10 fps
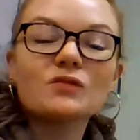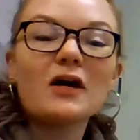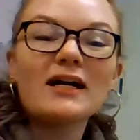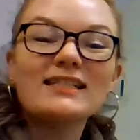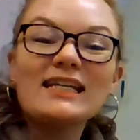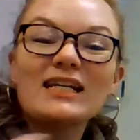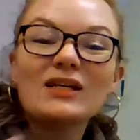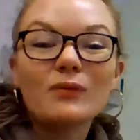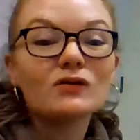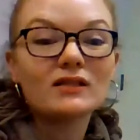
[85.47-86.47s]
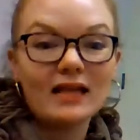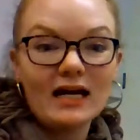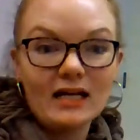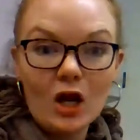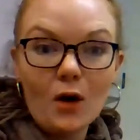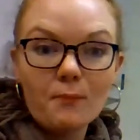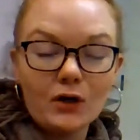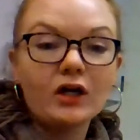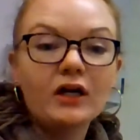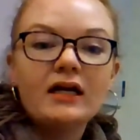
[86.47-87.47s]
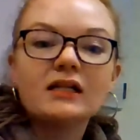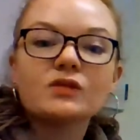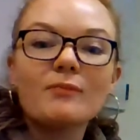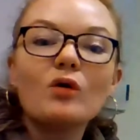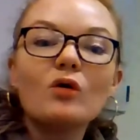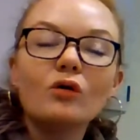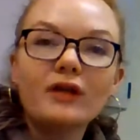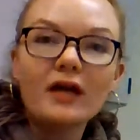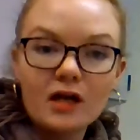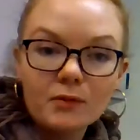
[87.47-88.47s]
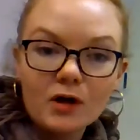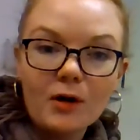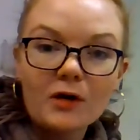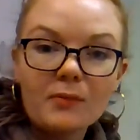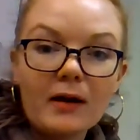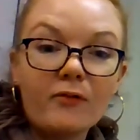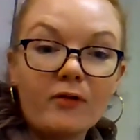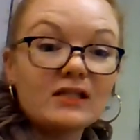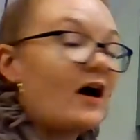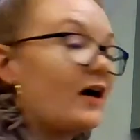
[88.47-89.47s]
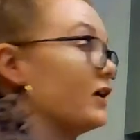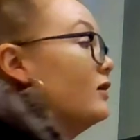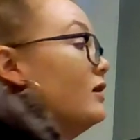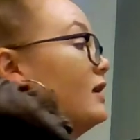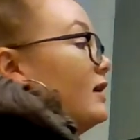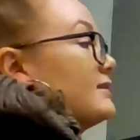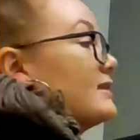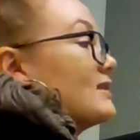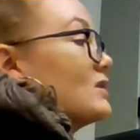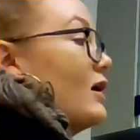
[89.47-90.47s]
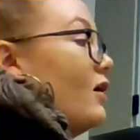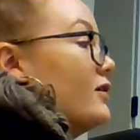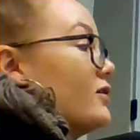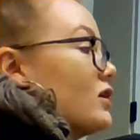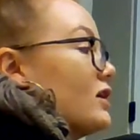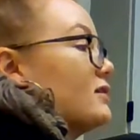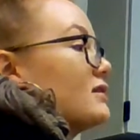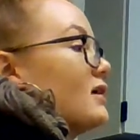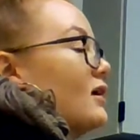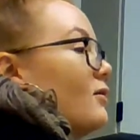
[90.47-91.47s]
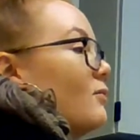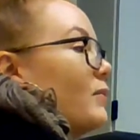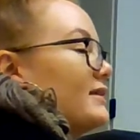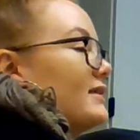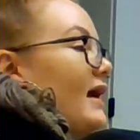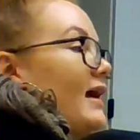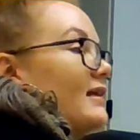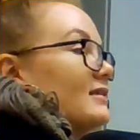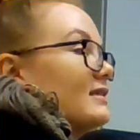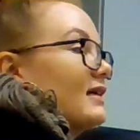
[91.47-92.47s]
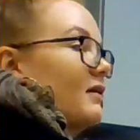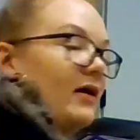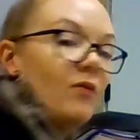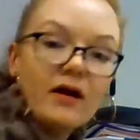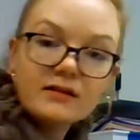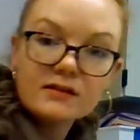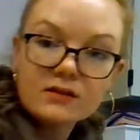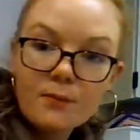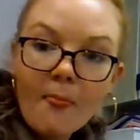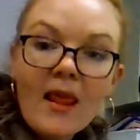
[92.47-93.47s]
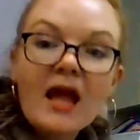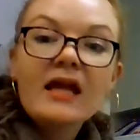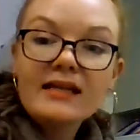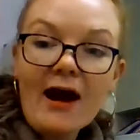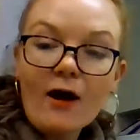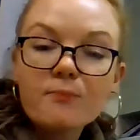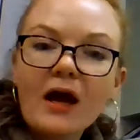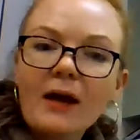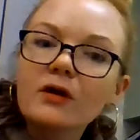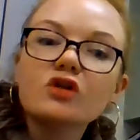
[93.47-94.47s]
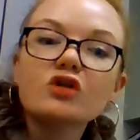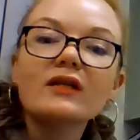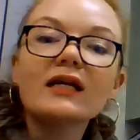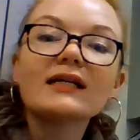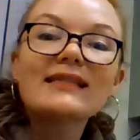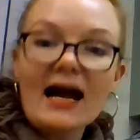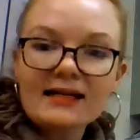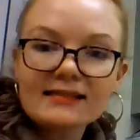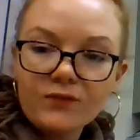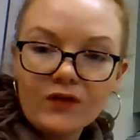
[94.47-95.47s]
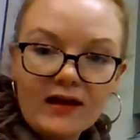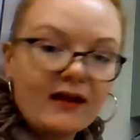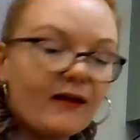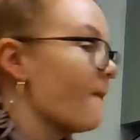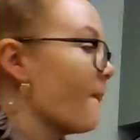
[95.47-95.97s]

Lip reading: where I decomposed that number. It's where I pulled that number apart by place value because this is my hundreds, my tens, and my ones. Now, I'm going to do the exact same thing